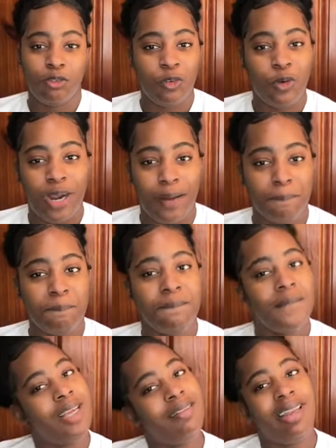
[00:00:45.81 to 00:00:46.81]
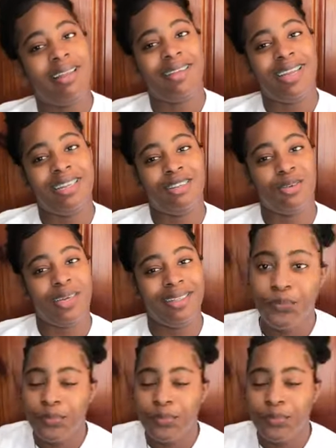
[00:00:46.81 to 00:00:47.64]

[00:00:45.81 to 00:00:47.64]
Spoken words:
for. So let's get into it.